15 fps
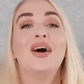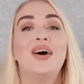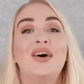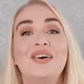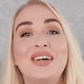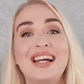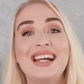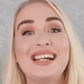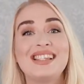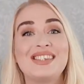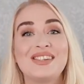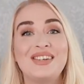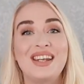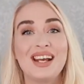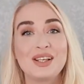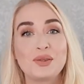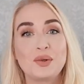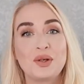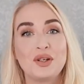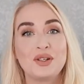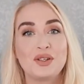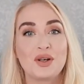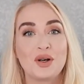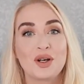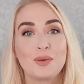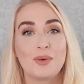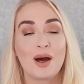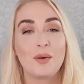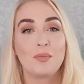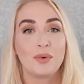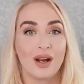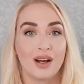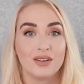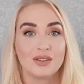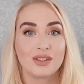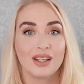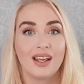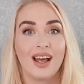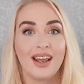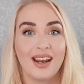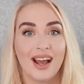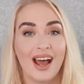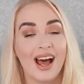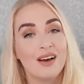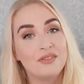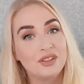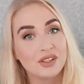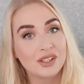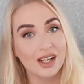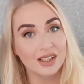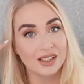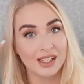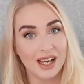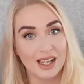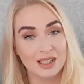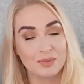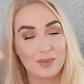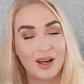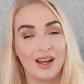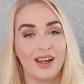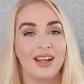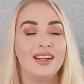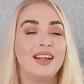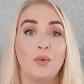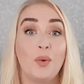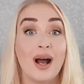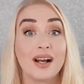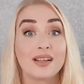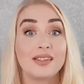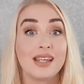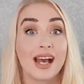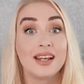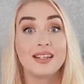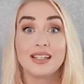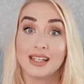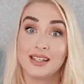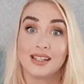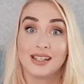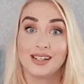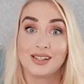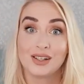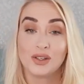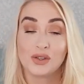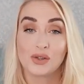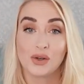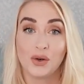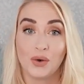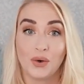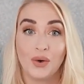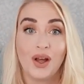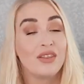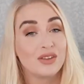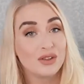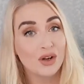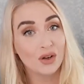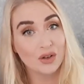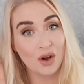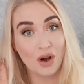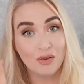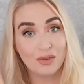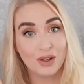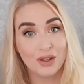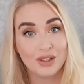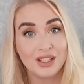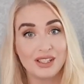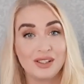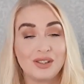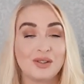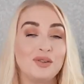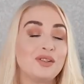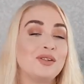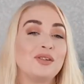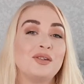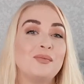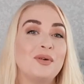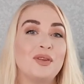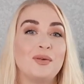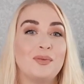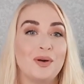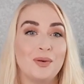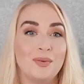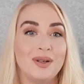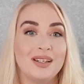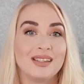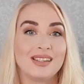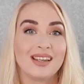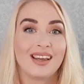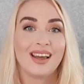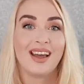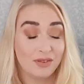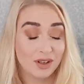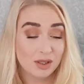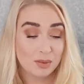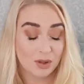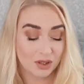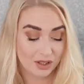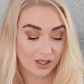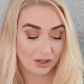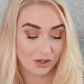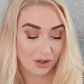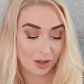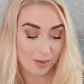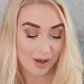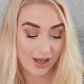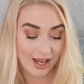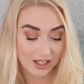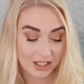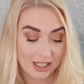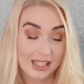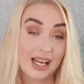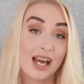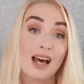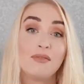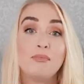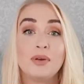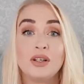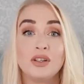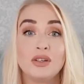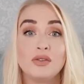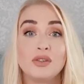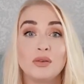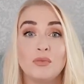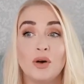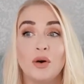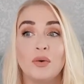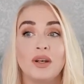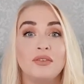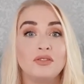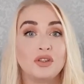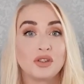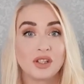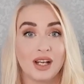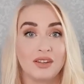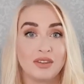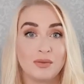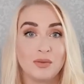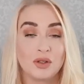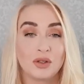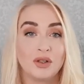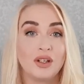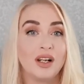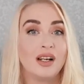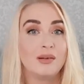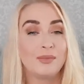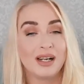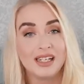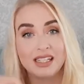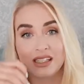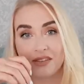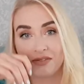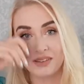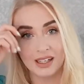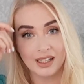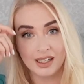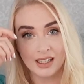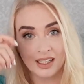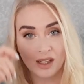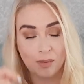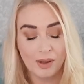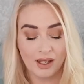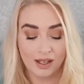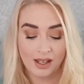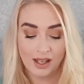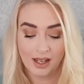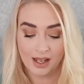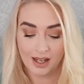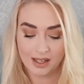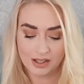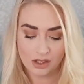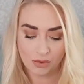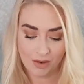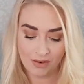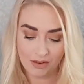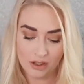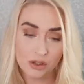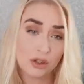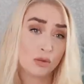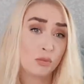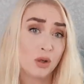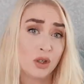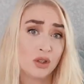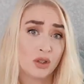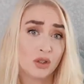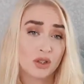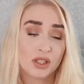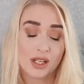Okay, so next we're going to talk about brows, and I have just actually had mine waxed and tinted, so there's not an awful lot that needs doing to them at the moment. First product I'll talk about, actually, I have been using more when I've just had them done and I might need to fill in a little bit, and it's a Revolution product,